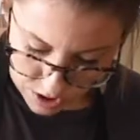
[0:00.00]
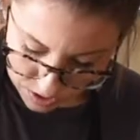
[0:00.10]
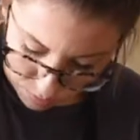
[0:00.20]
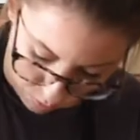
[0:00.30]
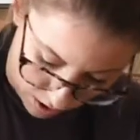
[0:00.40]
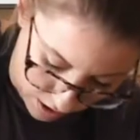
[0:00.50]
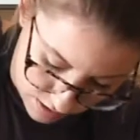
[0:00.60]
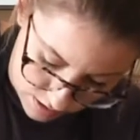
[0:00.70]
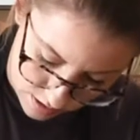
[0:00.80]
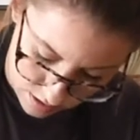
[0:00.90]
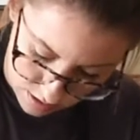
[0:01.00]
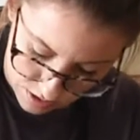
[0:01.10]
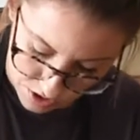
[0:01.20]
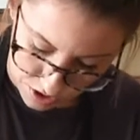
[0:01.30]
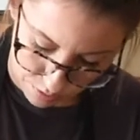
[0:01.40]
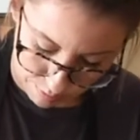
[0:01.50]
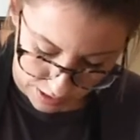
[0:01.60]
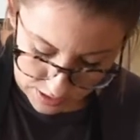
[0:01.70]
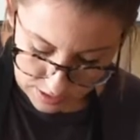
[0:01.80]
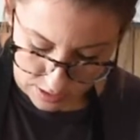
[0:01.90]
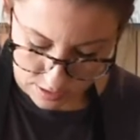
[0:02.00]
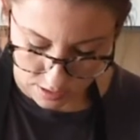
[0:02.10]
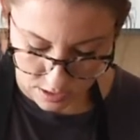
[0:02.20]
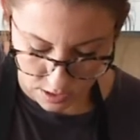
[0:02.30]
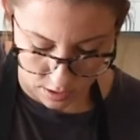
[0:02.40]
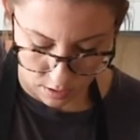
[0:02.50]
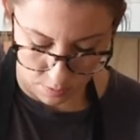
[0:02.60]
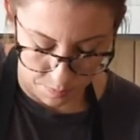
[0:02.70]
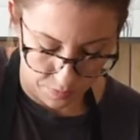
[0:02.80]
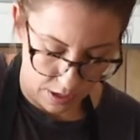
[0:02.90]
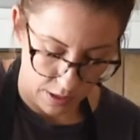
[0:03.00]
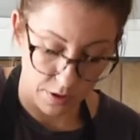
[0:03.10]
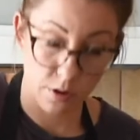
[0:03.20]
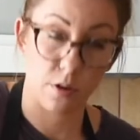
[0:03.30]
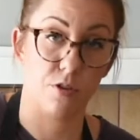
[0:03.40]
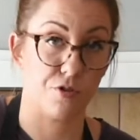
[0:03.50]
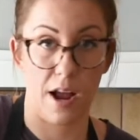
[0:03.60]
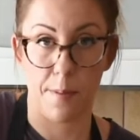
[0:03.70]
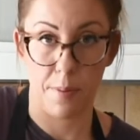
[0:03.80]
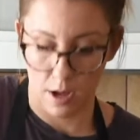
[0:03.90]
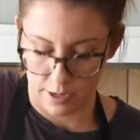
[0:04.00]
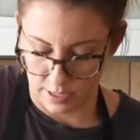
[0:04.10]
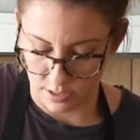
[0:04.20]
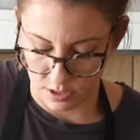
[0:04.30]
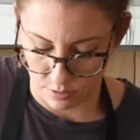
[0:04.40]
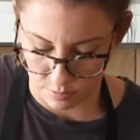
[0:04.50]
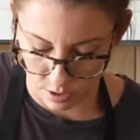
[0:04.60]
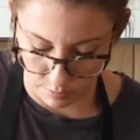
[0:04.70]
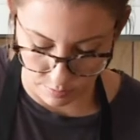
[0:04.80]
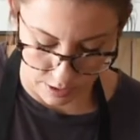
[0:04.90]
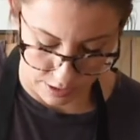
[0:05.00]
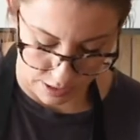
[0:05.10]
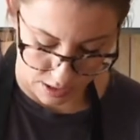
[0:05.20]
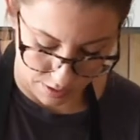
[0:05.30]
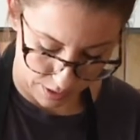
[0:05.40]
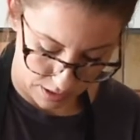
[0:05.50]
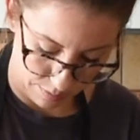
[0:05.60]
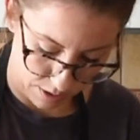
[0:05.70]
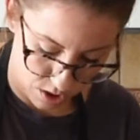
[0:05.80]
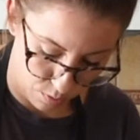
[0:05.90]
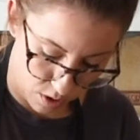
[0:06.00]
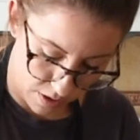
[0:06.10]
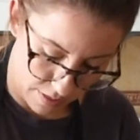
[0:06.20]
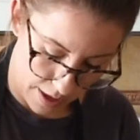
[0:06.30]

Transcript: just want to mix this until there are no dry pockets. You don't really need to mix it much more than